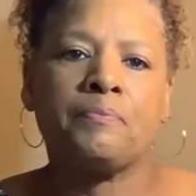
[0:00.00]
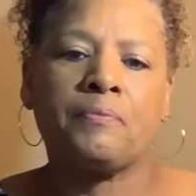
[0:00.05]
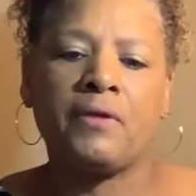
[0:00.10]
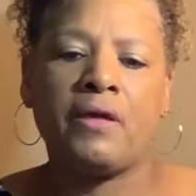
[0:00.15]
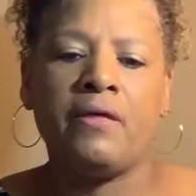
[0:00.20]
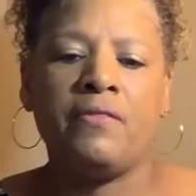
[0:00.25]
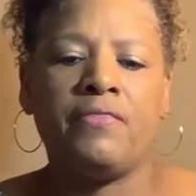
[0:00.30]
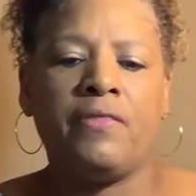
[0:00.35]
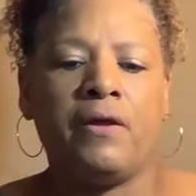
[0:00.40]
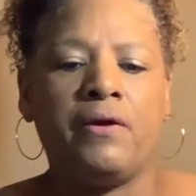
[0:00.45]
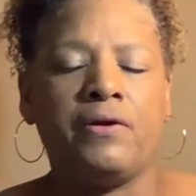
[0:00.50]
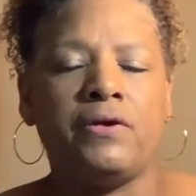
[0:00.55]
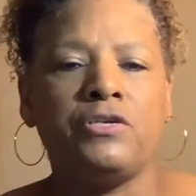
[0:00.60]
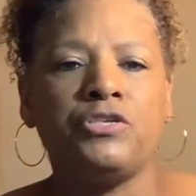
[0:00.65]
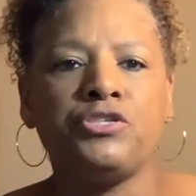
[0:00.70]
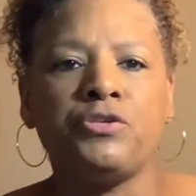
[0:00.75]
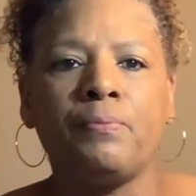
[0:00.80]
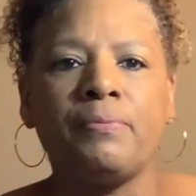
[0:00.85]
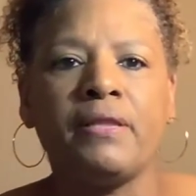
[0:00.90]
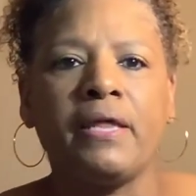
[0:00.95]
And there is
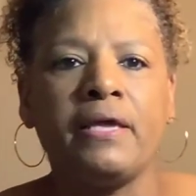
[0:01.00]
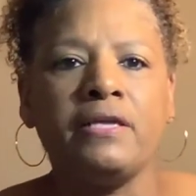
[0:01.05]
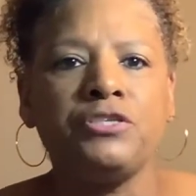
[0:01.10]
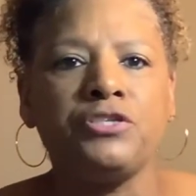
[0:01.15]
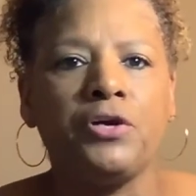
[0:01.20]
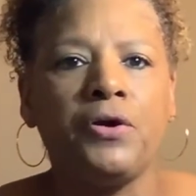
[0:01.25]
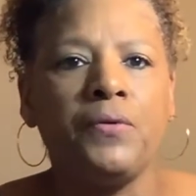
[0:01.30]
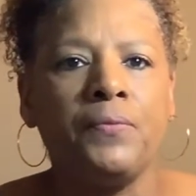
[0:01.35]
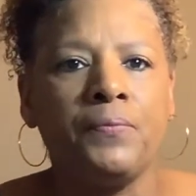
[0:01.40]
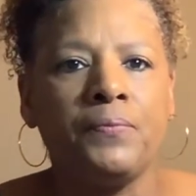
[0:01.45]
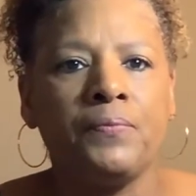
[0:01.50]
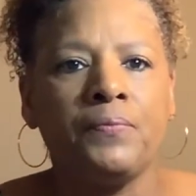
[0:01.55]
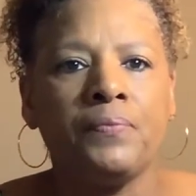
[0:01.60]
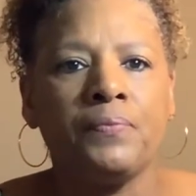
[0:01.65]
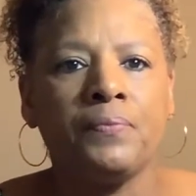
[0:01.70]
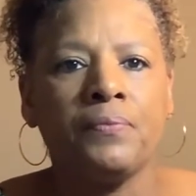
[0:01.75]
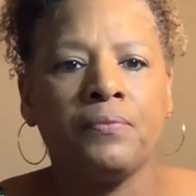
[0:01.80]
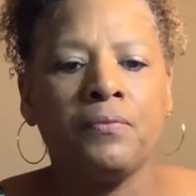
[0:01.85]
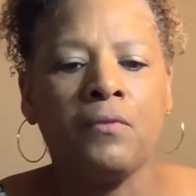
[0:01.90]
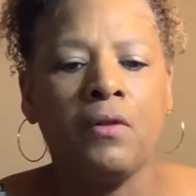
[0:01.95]
your planter.
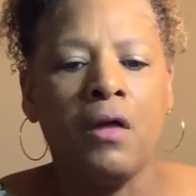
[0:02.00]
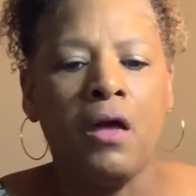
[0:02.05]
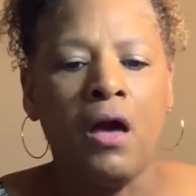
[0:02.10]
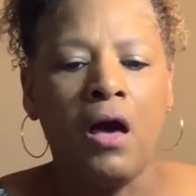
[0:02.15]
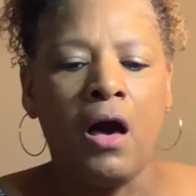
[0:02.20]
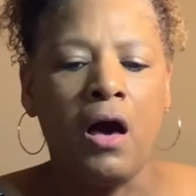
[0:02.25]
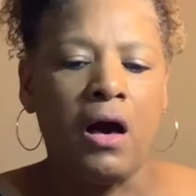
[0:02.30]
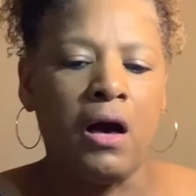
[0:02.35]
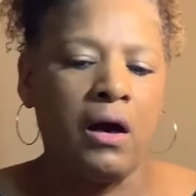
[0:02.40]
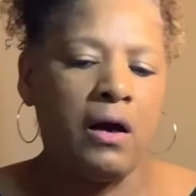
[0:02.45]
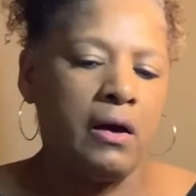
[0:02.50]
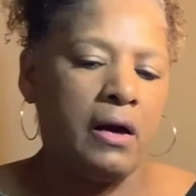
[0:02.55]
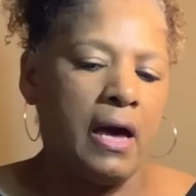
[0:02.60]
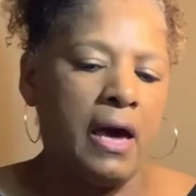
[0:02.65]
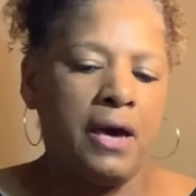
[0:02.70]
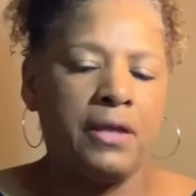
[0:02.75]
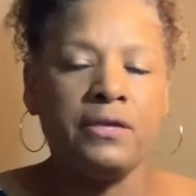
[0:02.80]
I